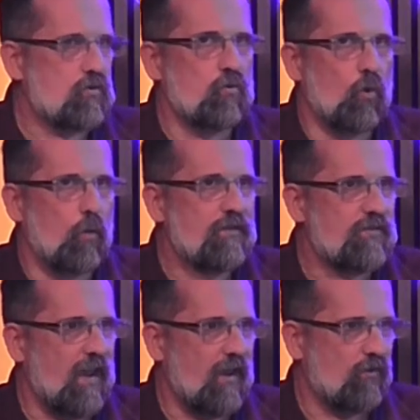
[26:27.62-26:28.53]
No one
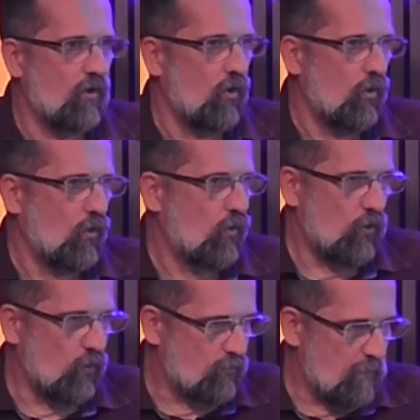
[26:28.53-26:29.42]
says
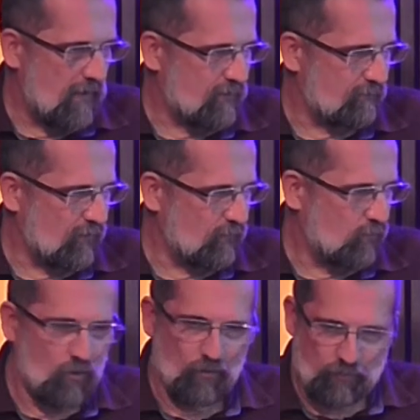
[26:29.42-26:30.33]
who's meant to have done
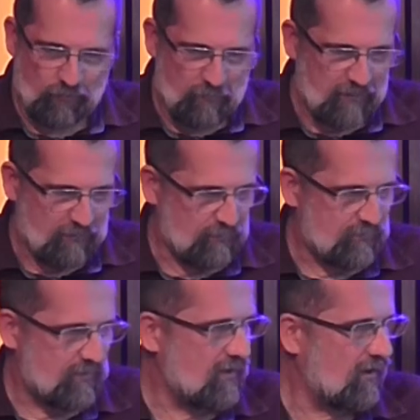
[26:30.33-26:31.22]
what, who's meant to have
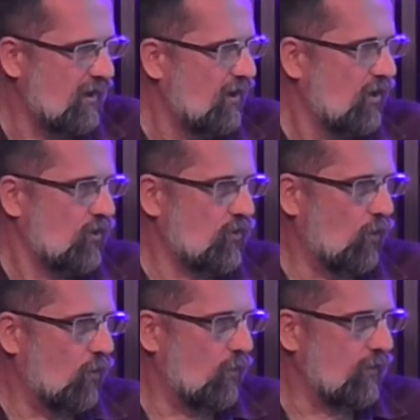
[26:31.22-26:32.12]
seen it.
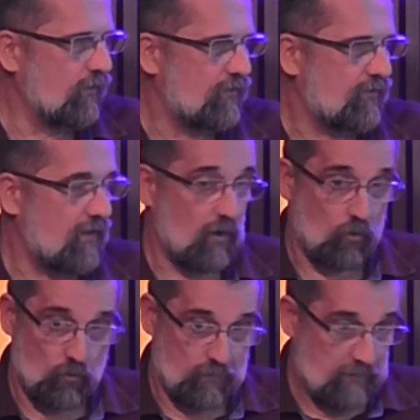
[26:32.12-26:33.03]
No one's saying
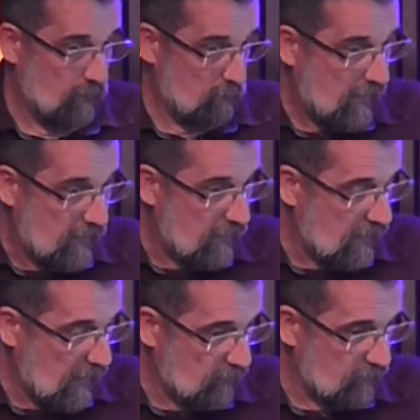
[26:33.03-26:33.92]
who's even making
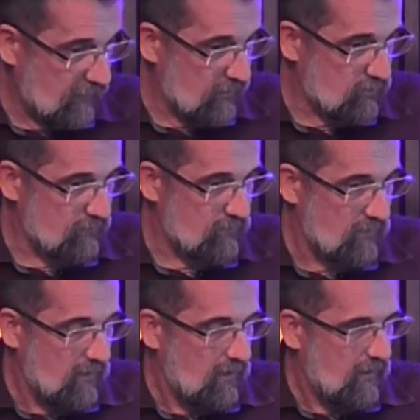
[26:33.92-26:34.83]
the allegations.
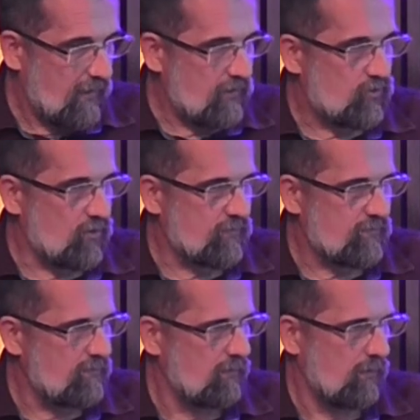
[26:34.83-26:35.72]
It's
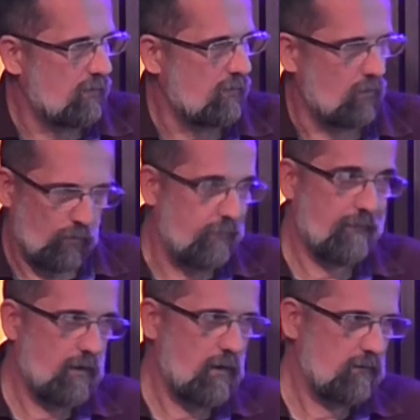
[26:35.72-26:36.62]
just, oh,
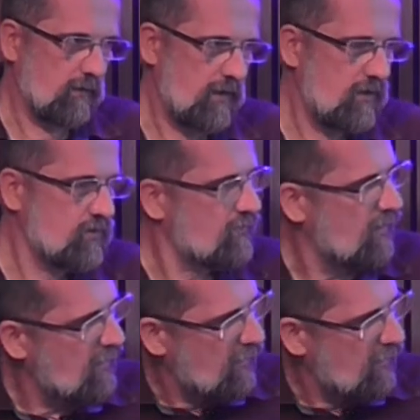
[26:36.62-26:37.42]
there are allegations.